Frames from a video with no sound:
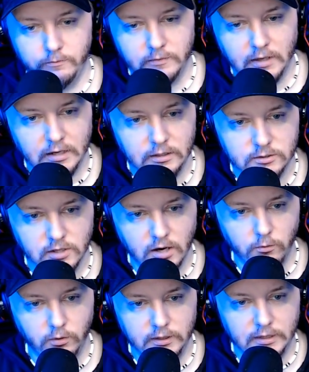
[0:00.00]
And he's not
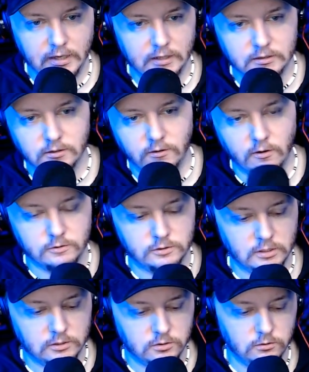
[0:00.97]
really getting to
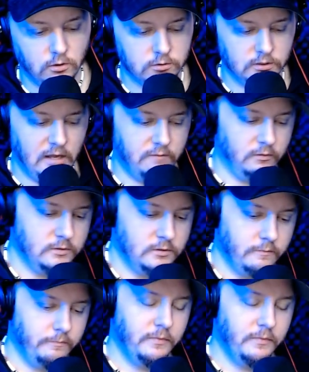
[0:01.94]
those levels.